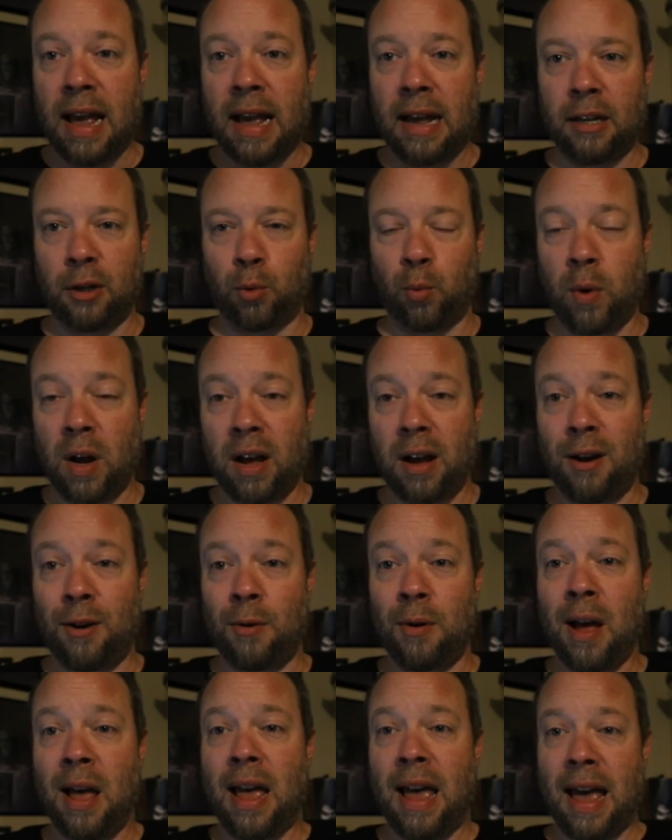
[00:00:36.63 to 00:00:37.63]
as
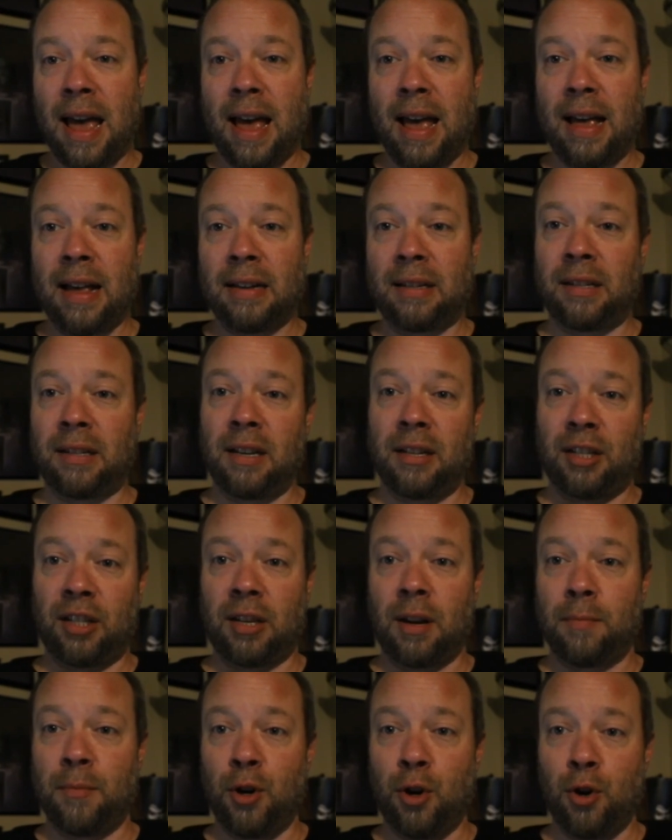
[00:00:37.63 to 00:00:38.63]
well as
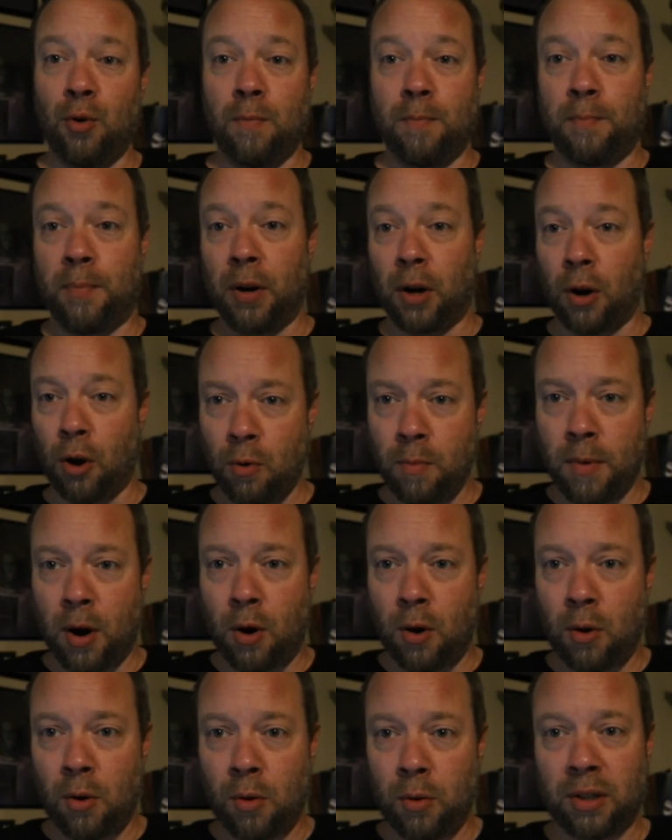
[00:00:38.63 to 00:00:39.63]
some new blow
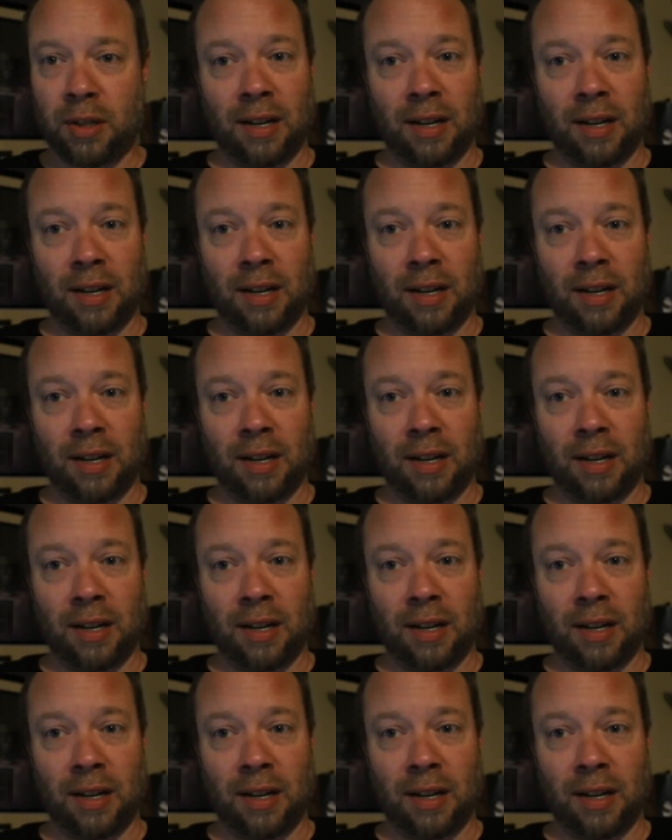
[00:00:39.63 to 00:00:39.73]
molds.